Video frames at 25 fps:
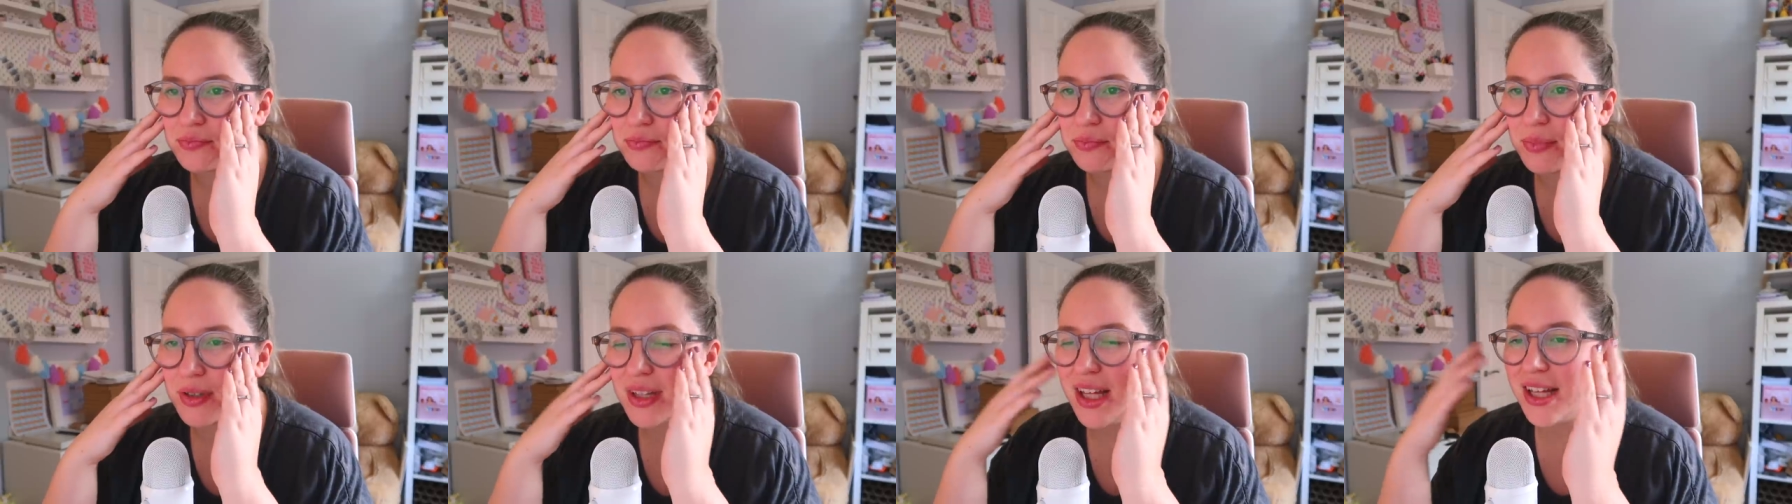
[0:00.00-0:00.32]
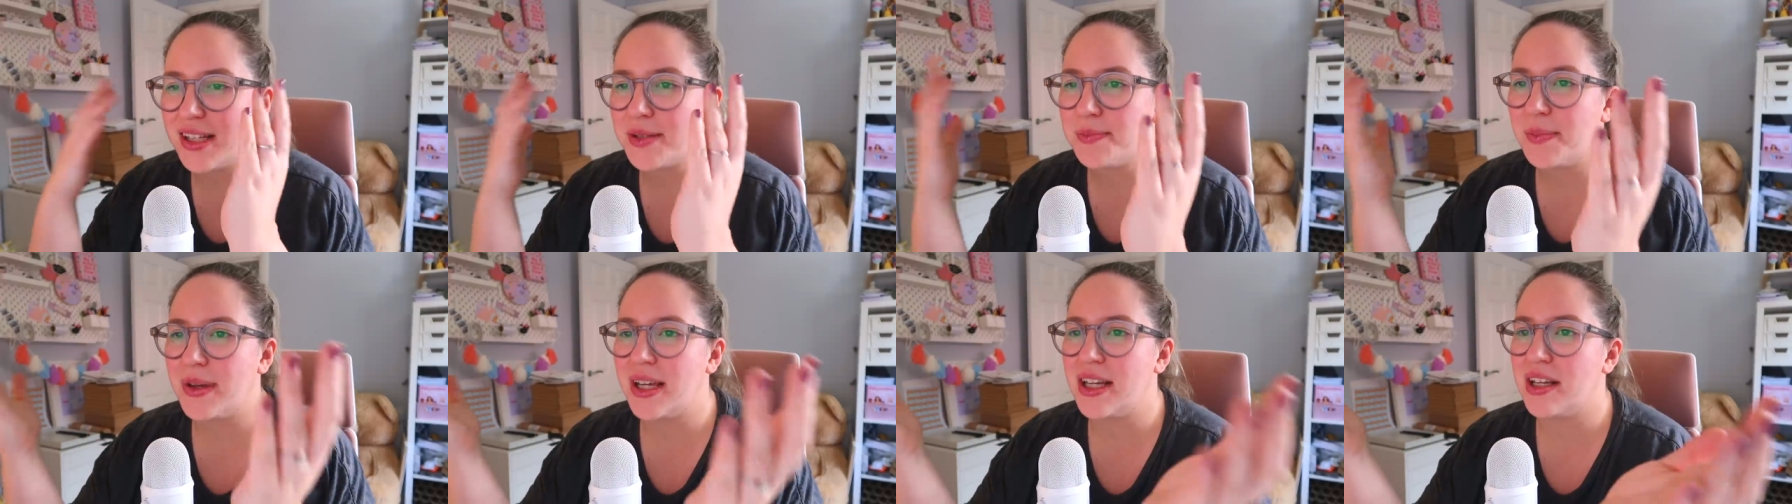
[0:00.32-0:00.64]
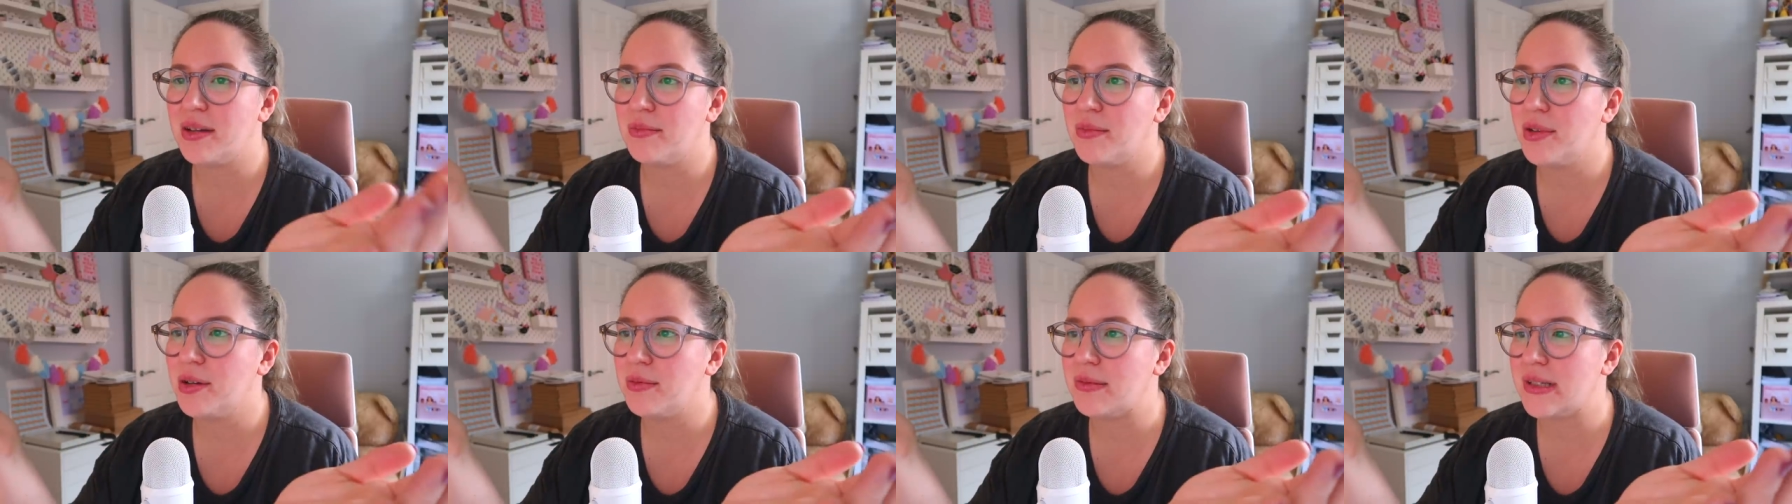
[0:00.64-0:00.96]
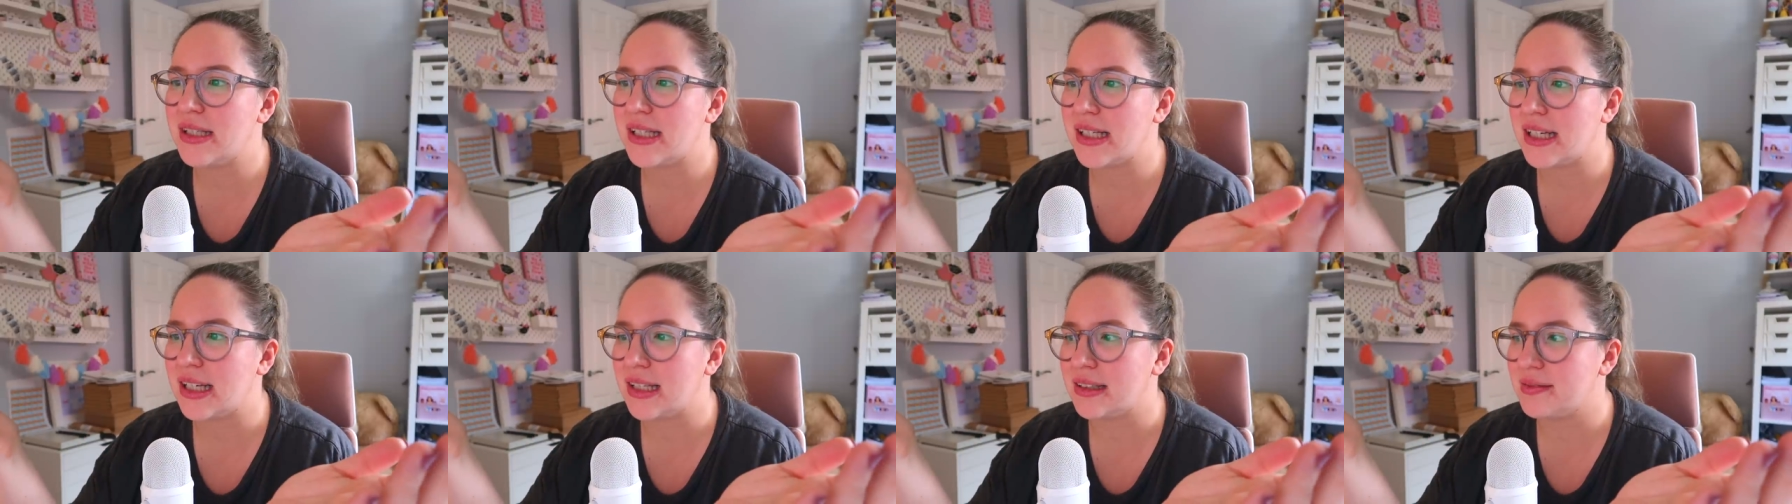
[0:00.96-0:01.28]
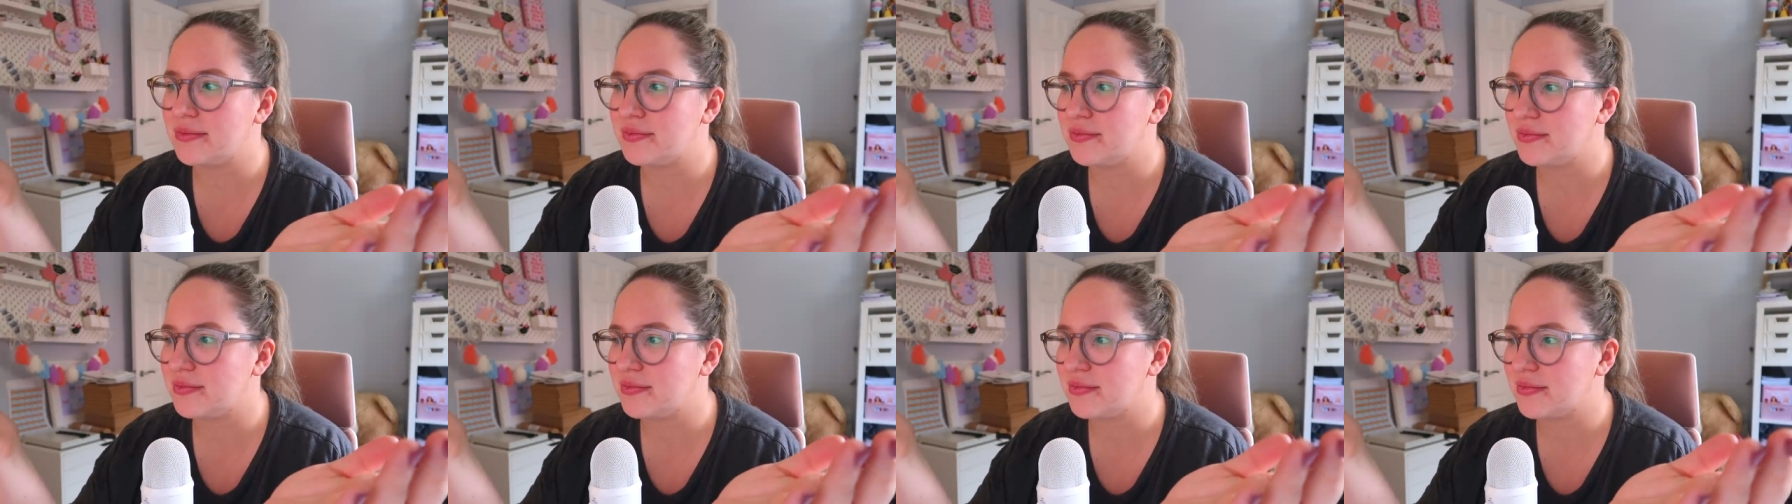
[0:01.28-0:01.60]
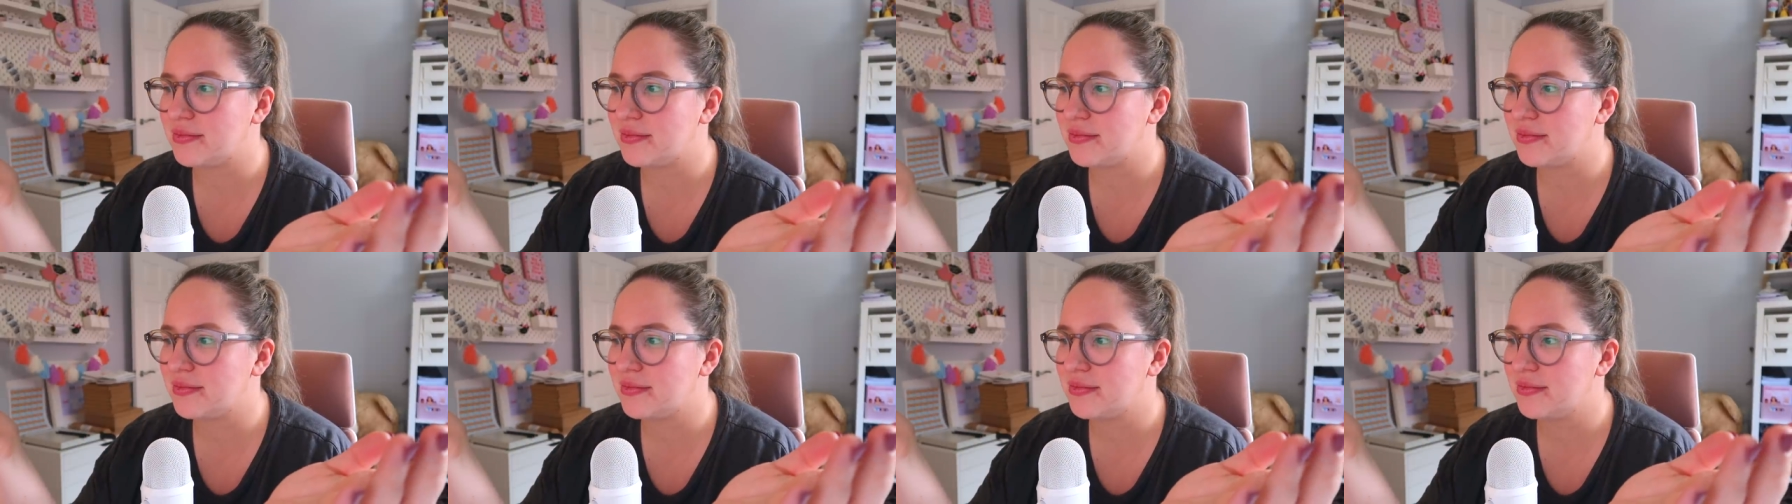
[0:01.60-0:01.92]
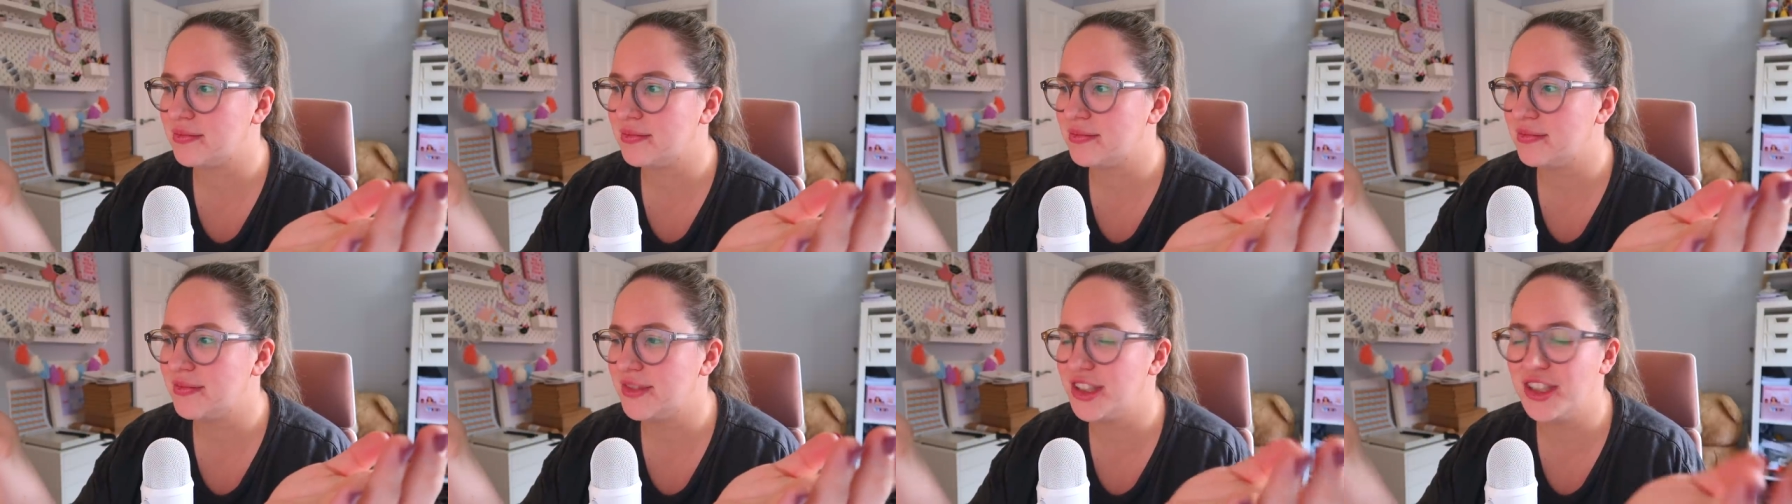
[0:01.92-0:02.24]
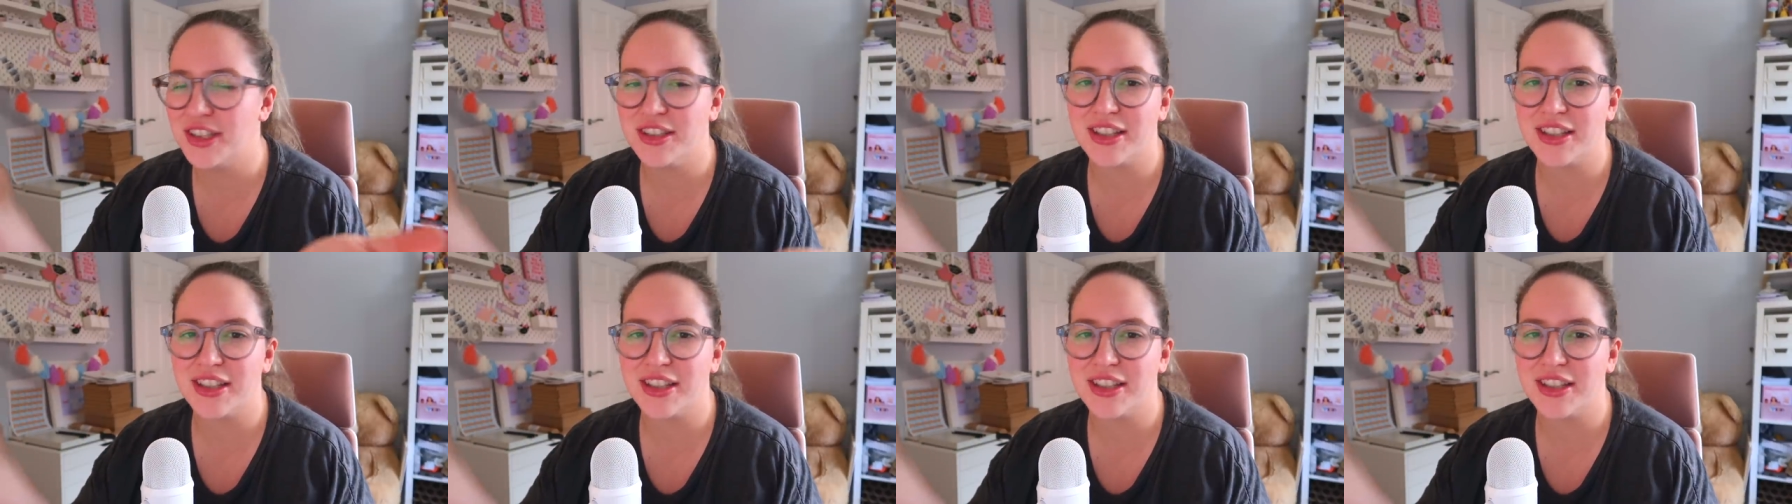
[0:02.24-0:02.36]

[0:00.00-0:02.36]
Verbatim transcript: But that's being a mum, isn't it? You